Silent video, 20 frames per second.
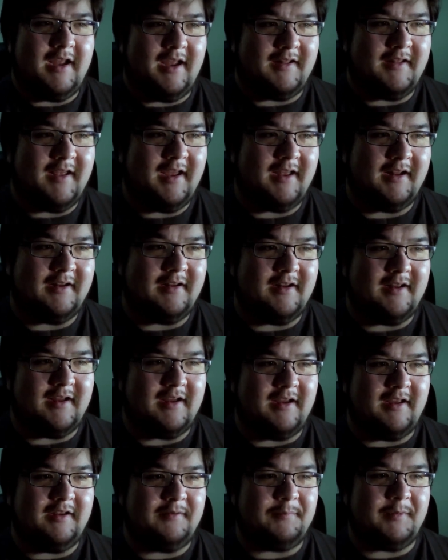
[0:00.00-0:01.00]
and then
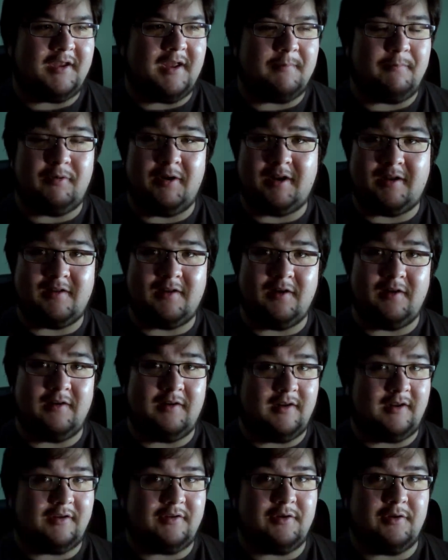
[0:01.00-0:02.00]
uh, it became pretty
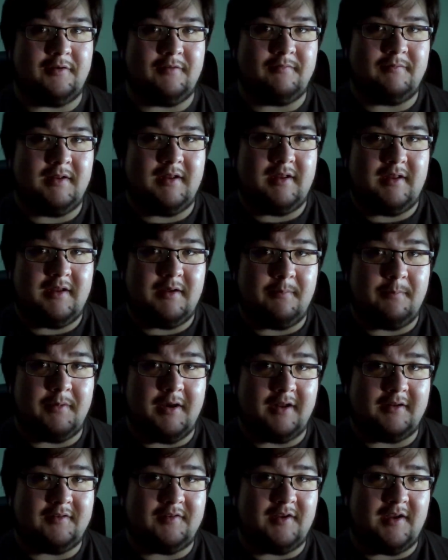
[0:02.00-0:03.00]
clear I couldn't.
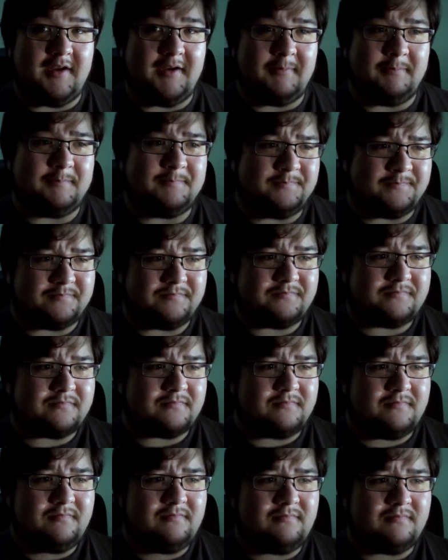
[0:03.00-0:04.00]
But um,
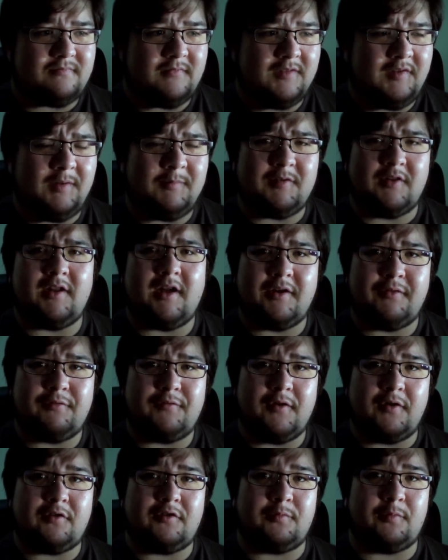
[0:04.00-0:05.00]
it seems a lot of
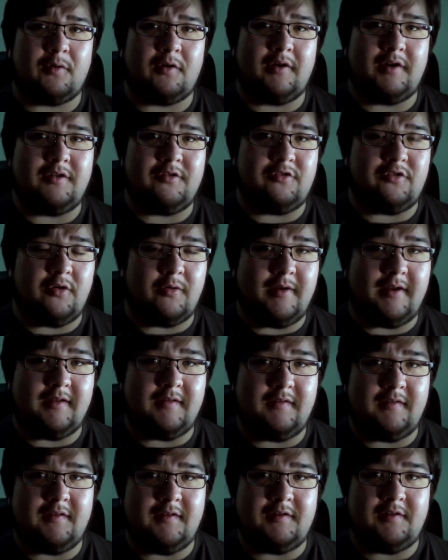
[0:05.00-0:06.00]
folks were
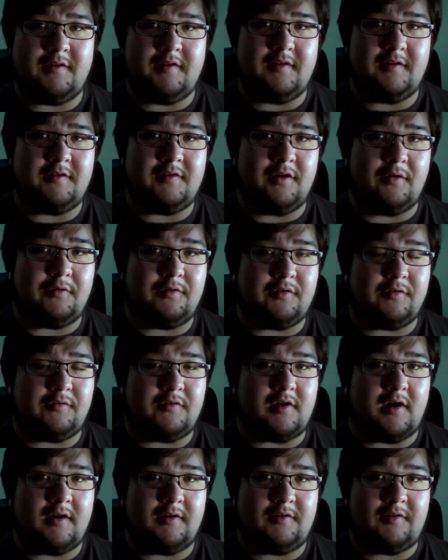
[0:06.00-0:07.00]
enjoying the, the dose
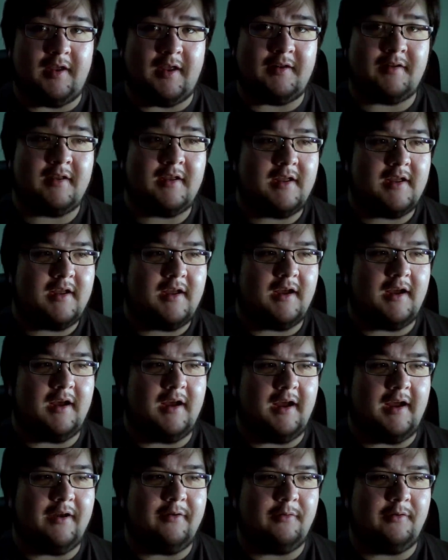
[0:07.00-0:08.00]
of content. Uh,
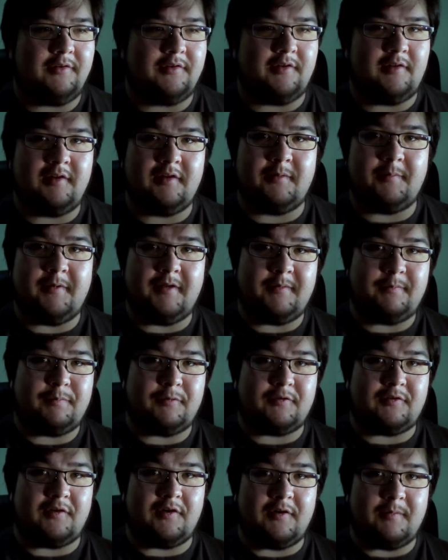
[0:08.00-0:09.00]
I was a little bit
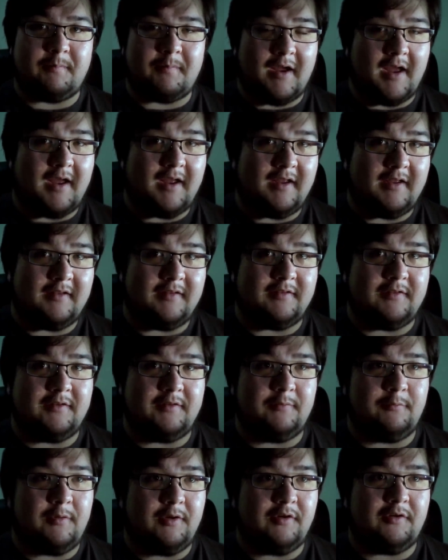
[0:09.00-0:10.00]
perturbed by
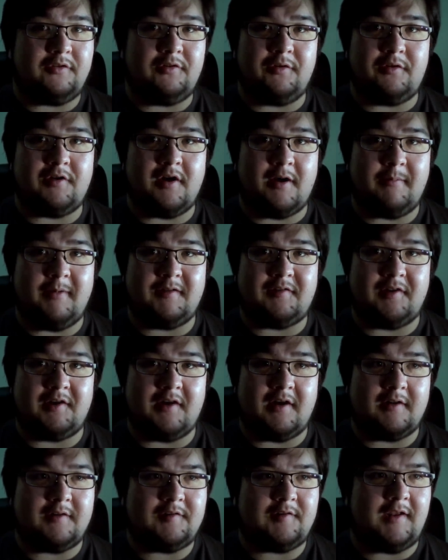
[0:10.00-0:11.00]
the one or two comments I
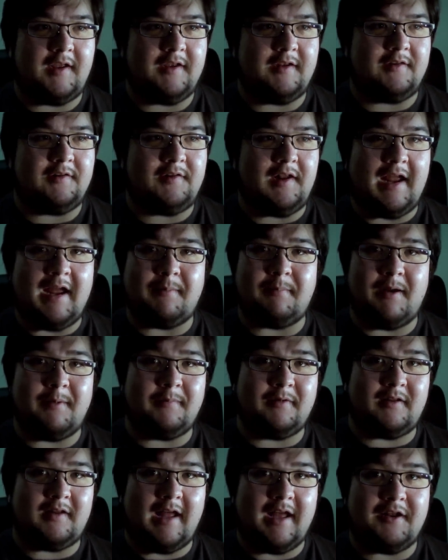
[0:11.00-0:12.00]
got saying, damn,
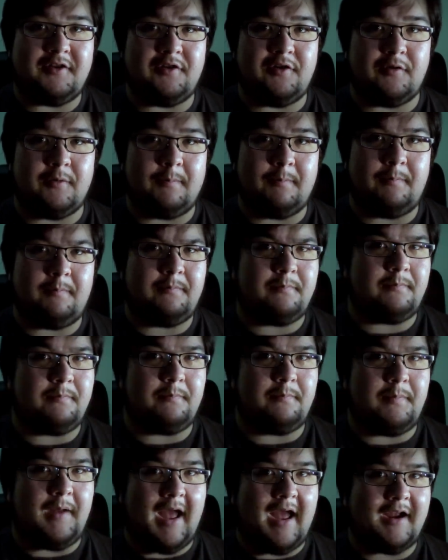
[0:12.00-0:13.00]
I'm glad you're
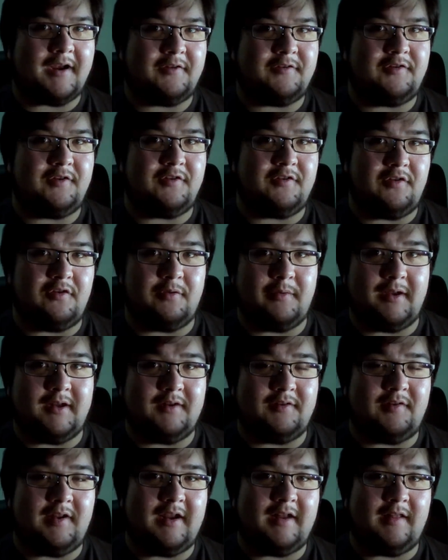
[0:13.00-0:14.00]
back to
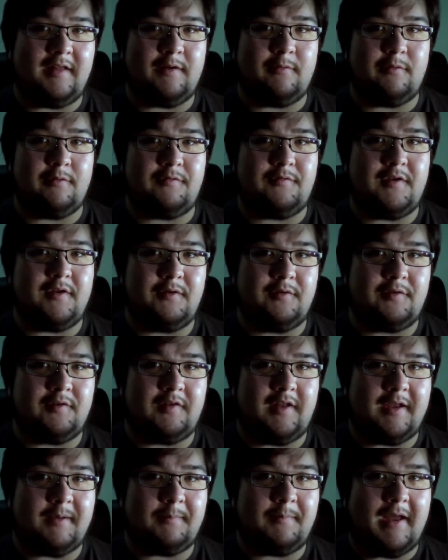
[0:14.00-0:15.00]
doing daily reviews
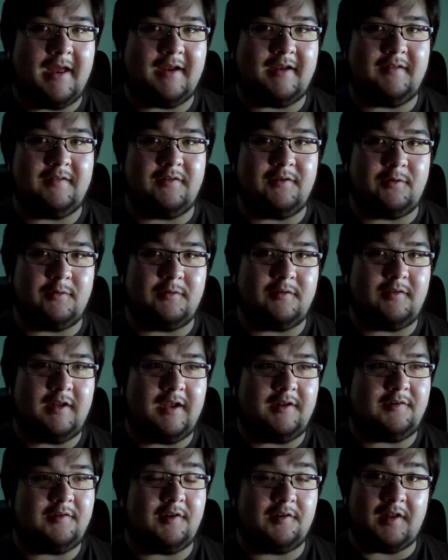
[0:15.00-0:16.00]
like back in the old
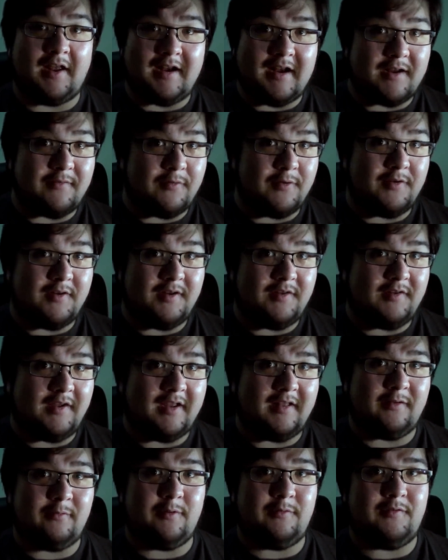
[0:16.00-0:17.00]
days because I never did
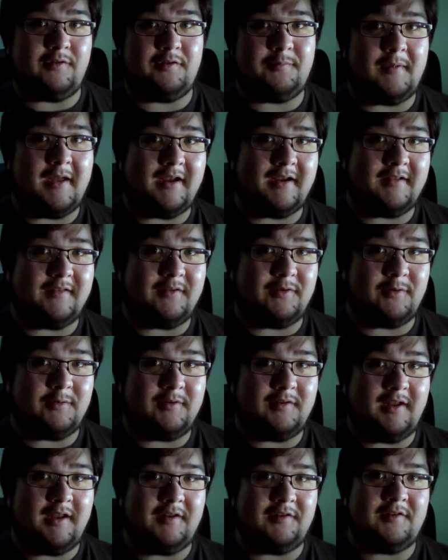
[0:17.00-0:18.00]
daily reviews back in the
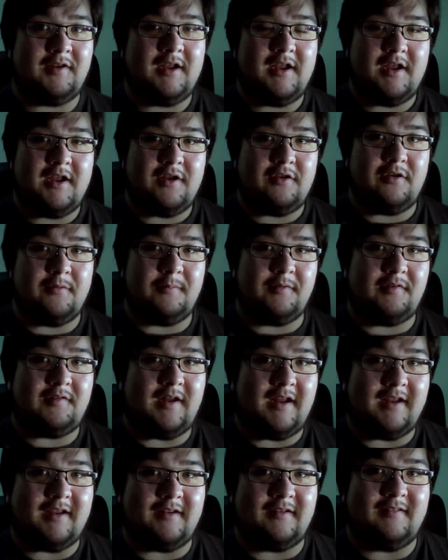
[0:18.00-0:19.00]
old days. You're
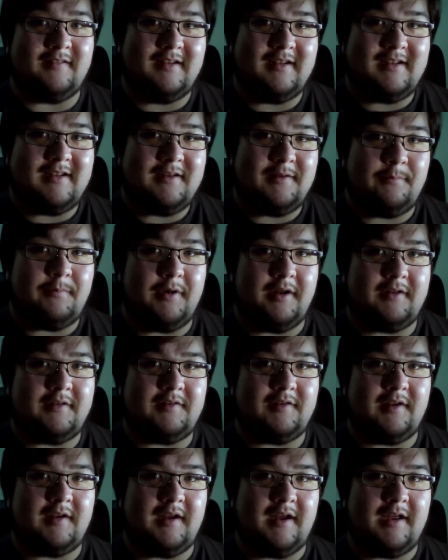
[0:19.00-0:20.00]
mistaken,
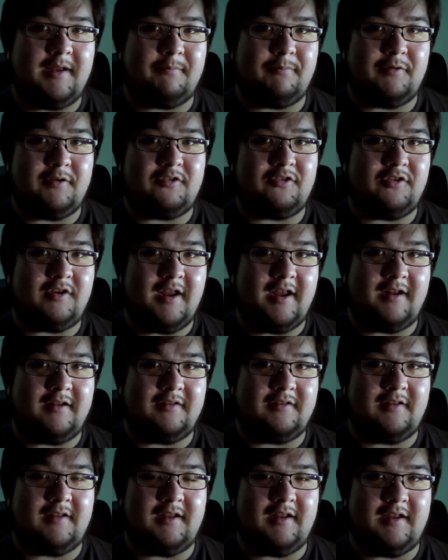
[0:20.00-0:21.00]
but uh, I
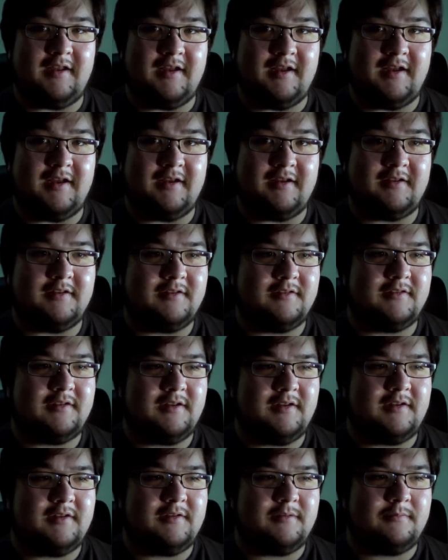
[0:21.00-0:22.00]
appreciate the, uh,
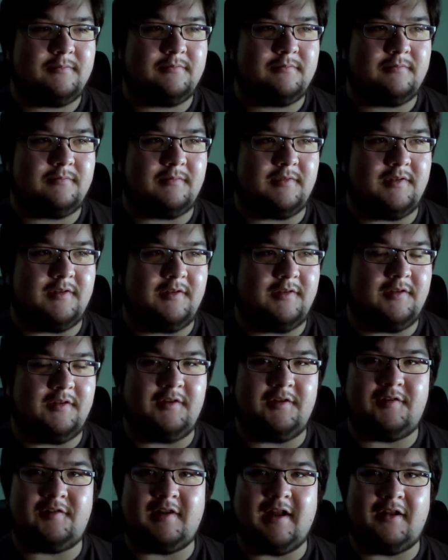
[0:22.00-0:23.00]
the the
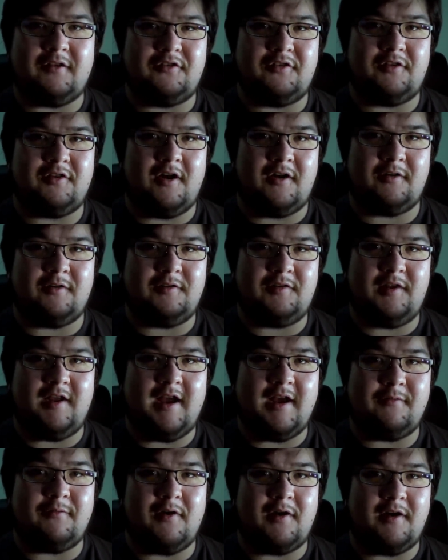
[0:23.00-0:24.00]
nostalgia goggles you
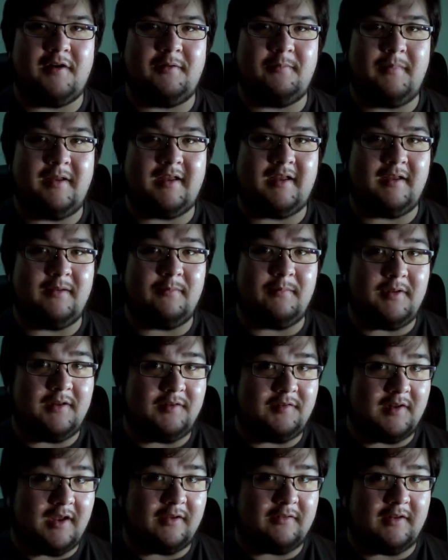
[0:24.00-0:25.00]
have on, making
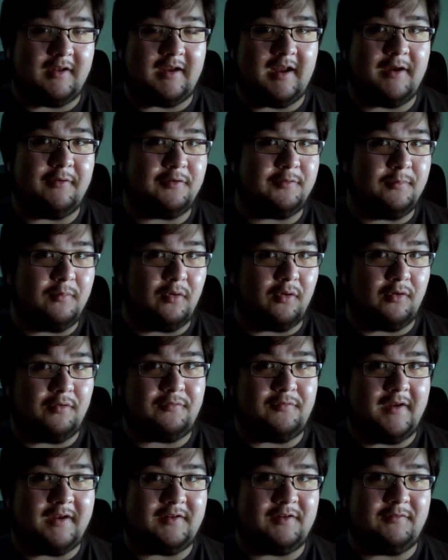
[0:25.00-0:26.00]
me sound like I was more
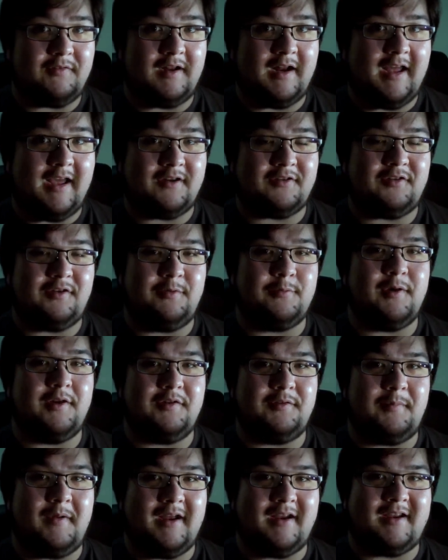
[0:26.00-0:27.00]
effective than I actually
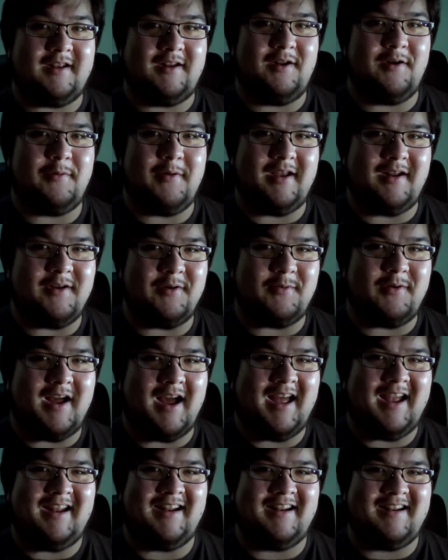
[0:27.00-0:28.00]
was back in
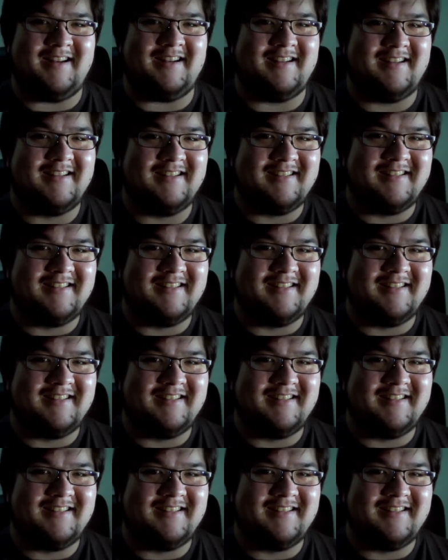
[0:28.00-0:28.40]
0809.